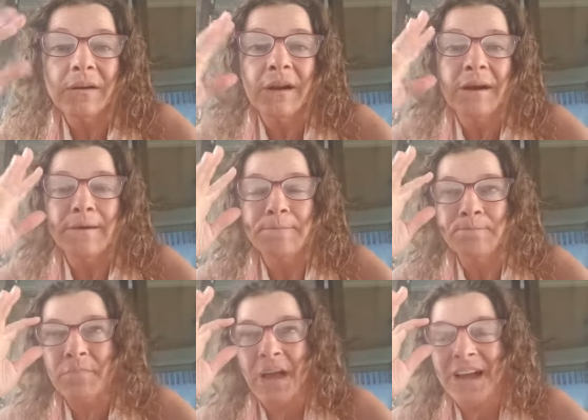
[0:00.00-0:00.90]

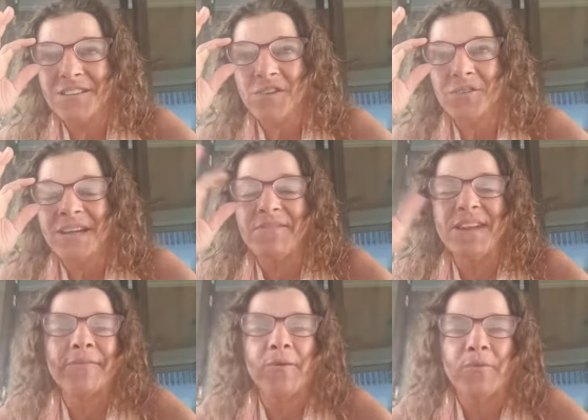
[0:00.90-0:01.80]
Um, I certainly have
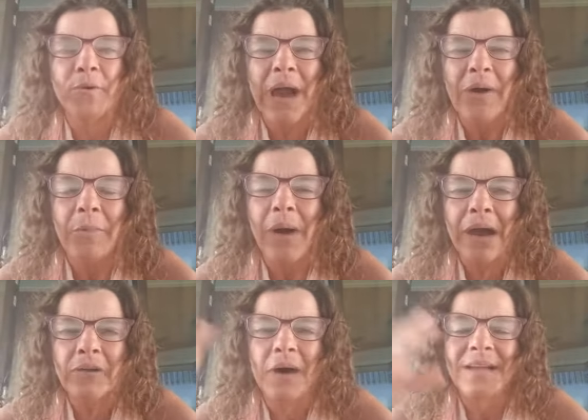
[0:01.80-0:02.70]
never thrown out a
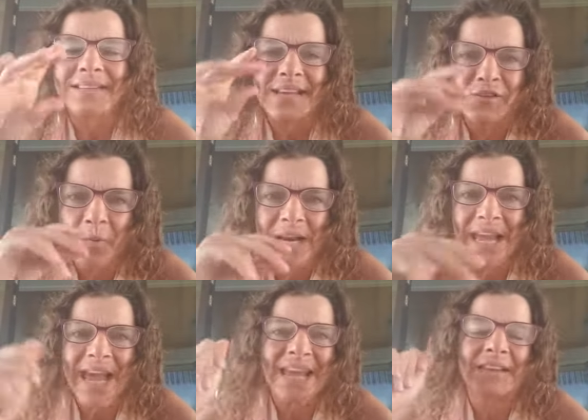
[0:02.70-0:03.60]
bottle on day
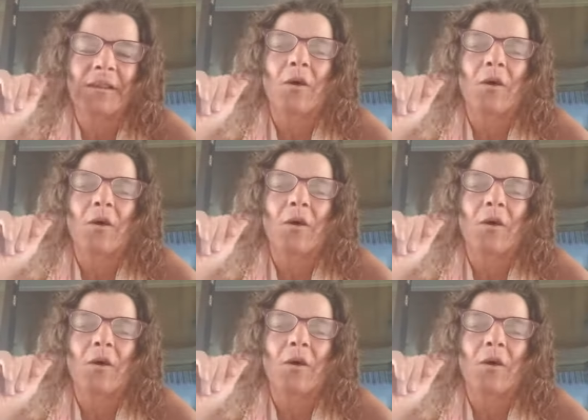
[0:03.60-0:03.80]
28